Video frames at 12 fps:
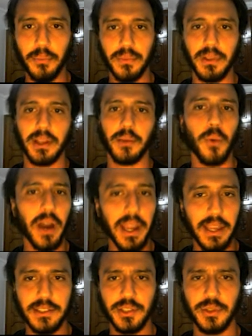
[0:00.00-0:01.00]
Like, why
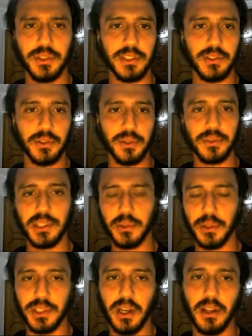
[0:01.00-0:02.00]
can't you just do
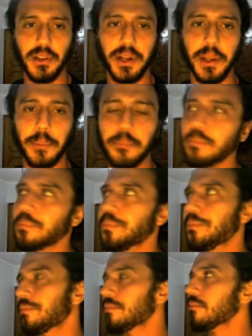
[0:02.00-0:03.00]
zero-shot learning?
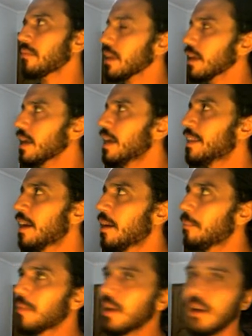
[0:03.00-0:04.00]

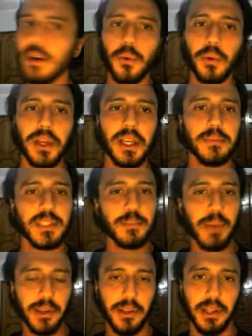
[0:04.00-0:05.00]
And we
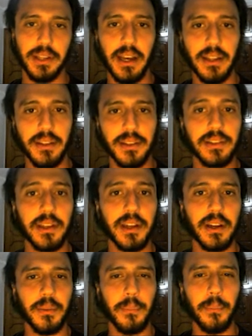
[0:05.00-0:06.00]
speculate that the
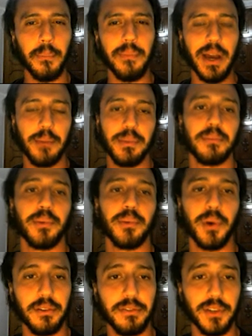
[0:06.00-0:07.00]
data might be
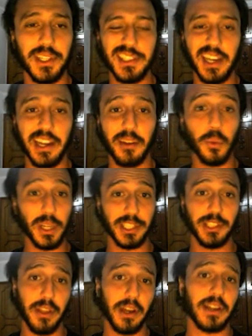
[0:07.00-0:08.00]
important for deciding which
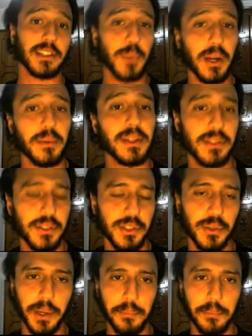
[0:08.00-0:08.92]
thought experiments you should run.